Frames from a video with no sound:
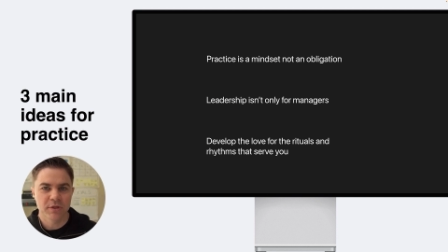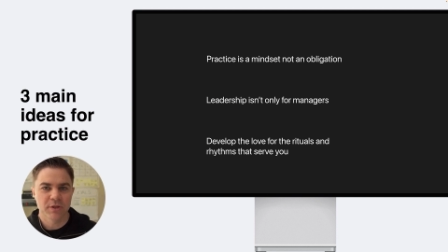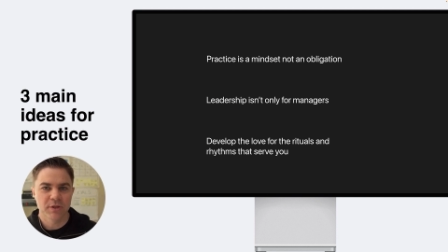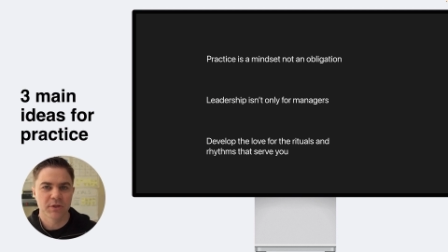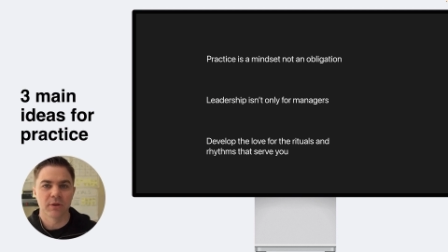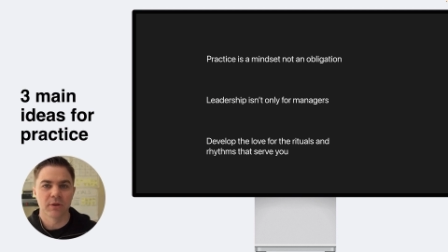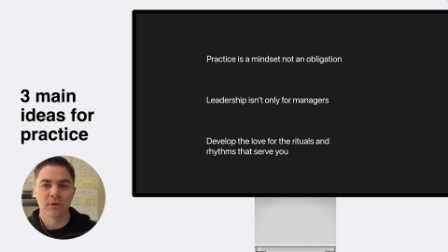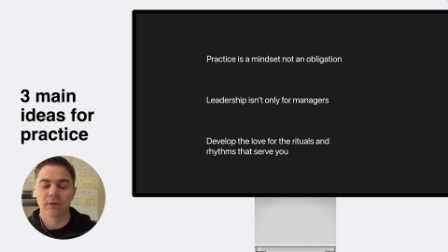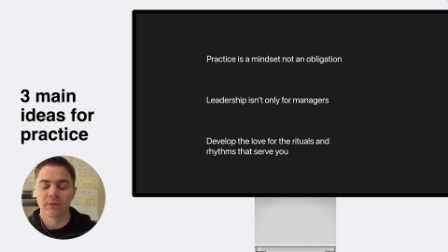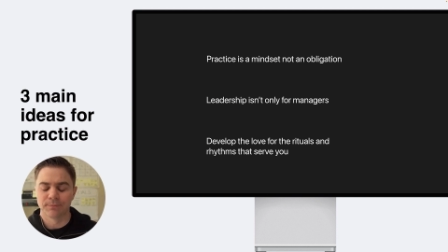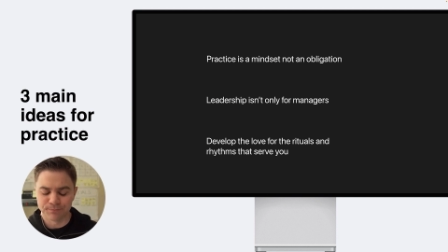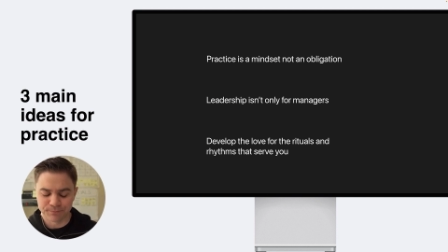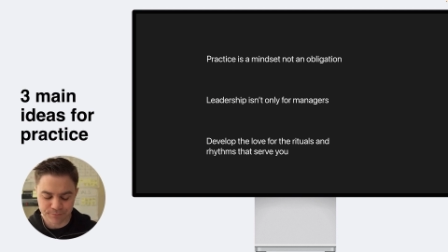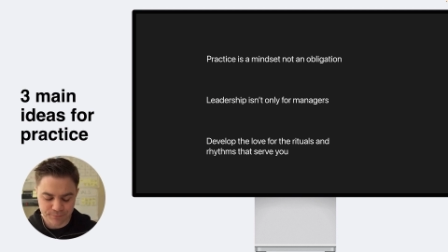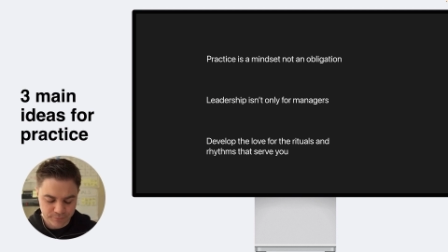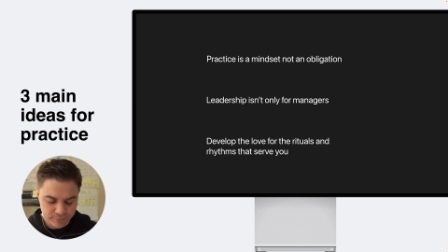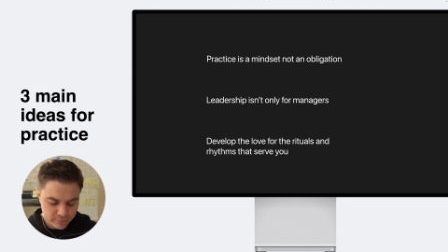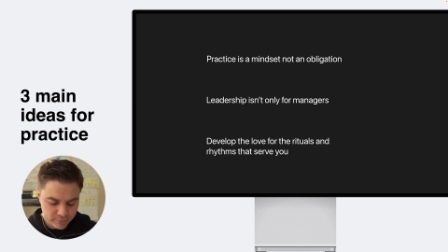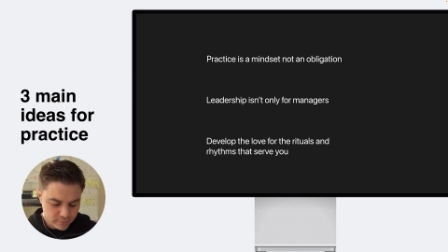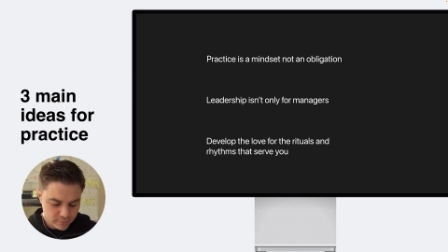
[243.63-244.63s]
So
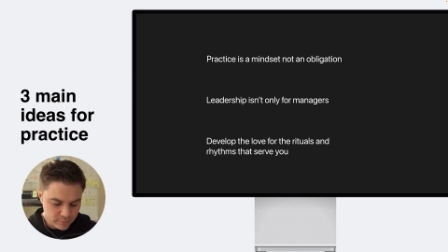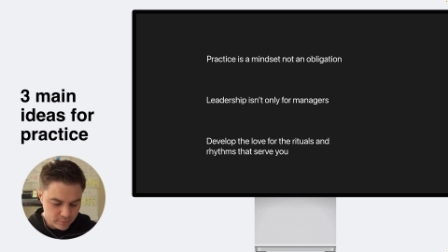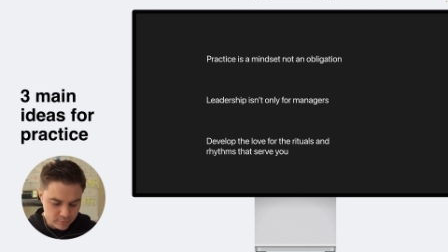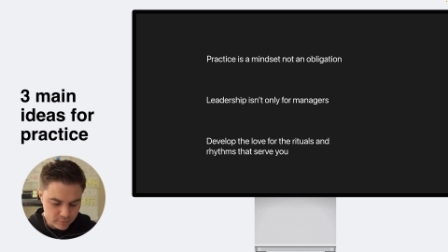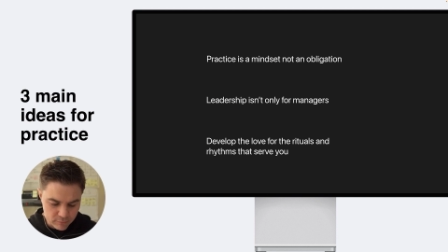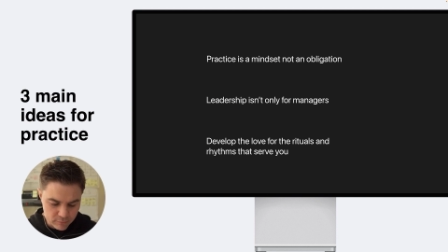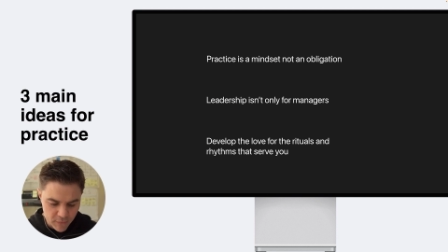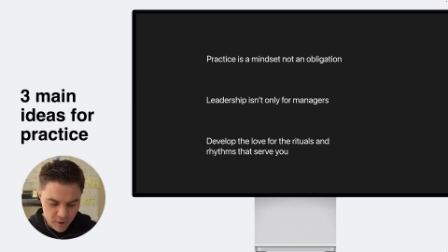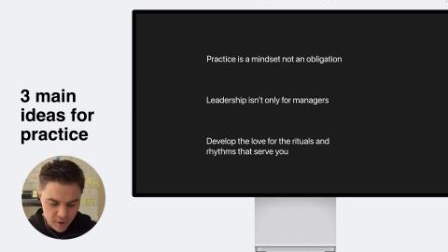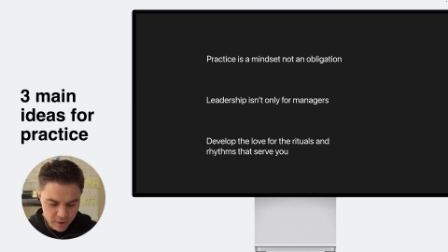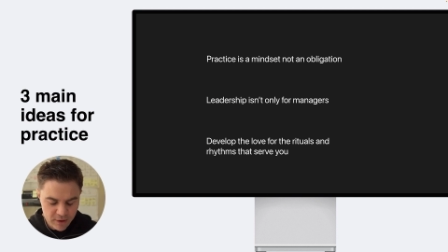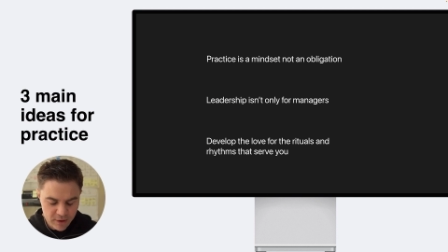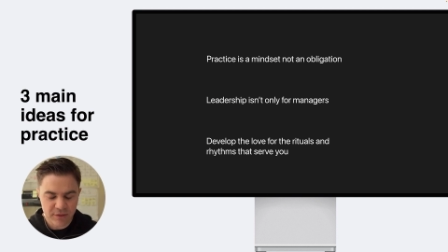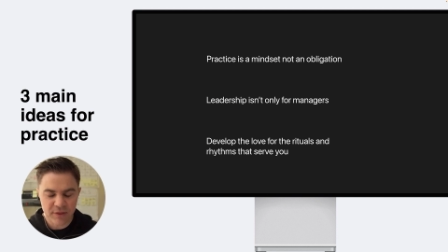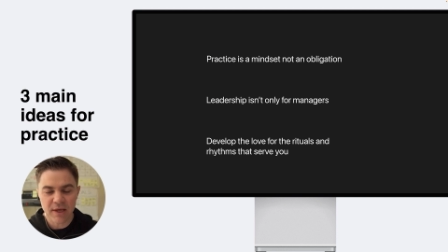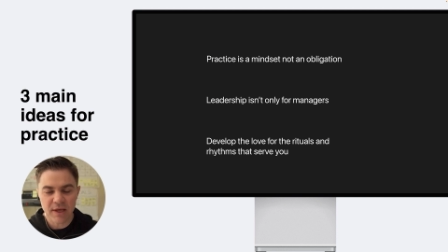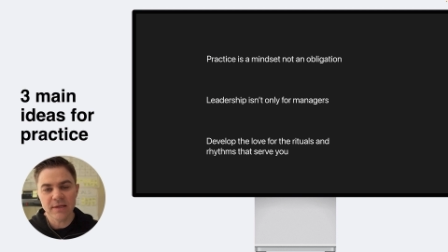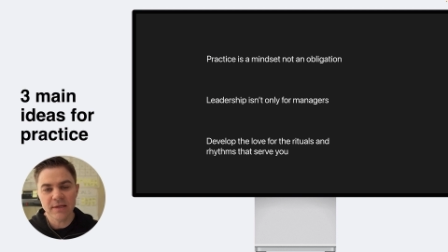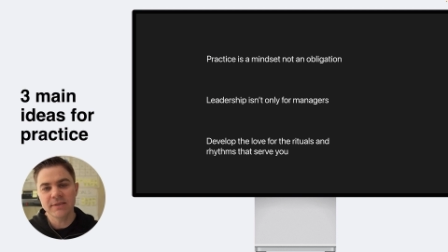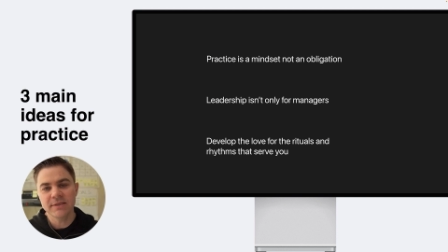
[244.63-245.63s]
the
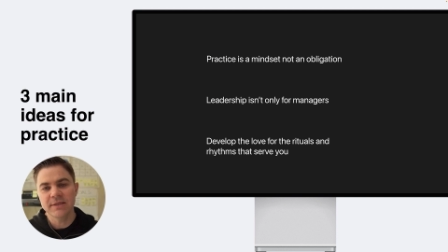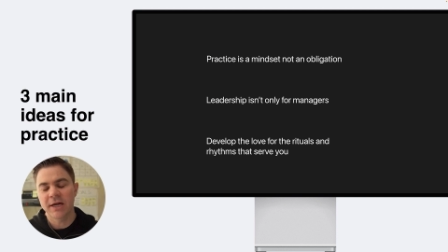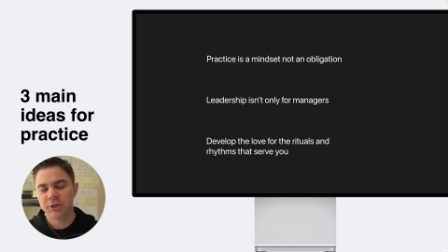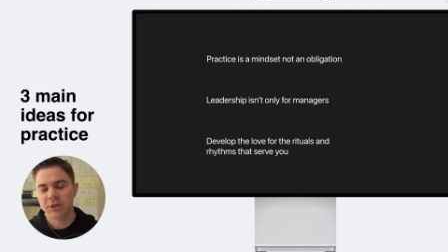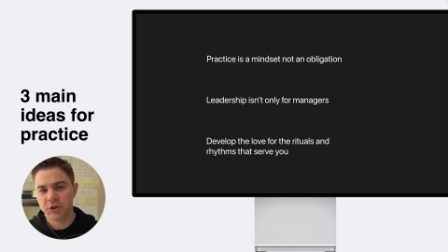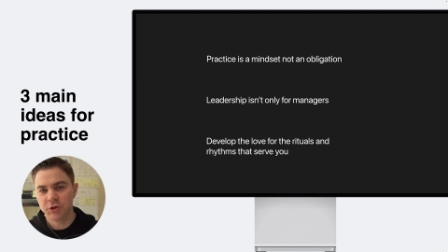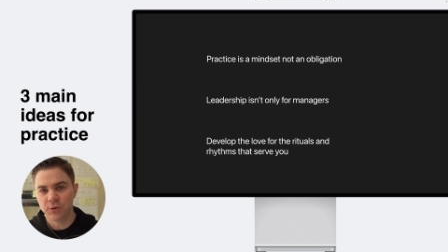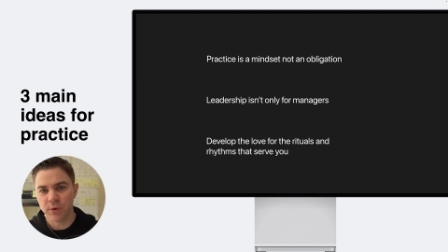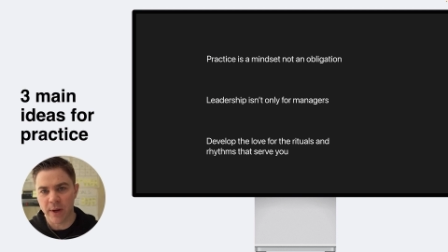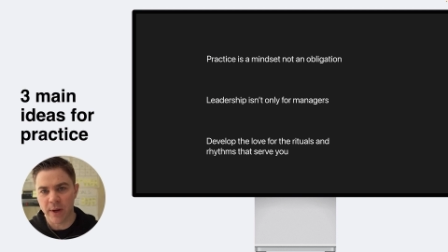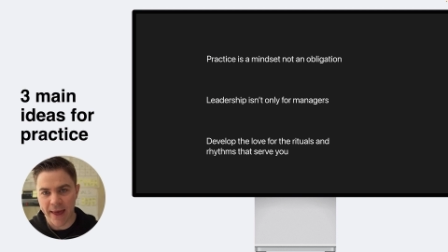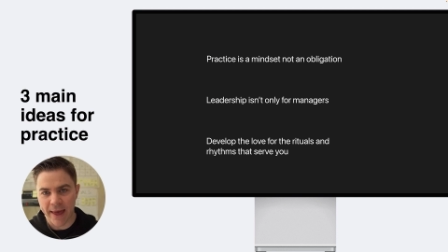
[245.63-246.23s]
things that you